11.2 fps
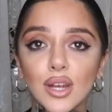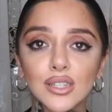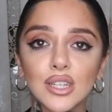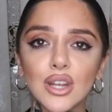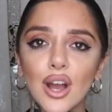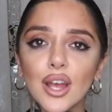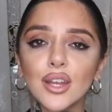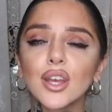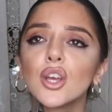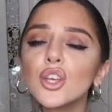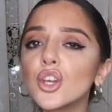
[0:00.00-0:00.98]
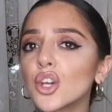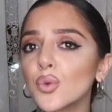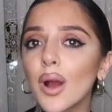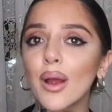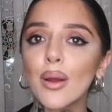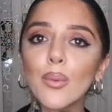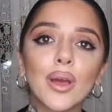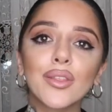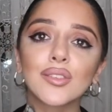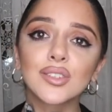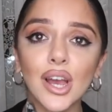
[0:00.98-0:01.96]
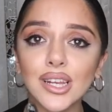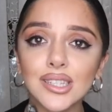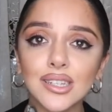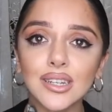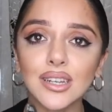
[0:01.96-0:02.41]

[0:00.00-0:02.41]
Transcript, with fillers: ninety-nine. You could wear it with tights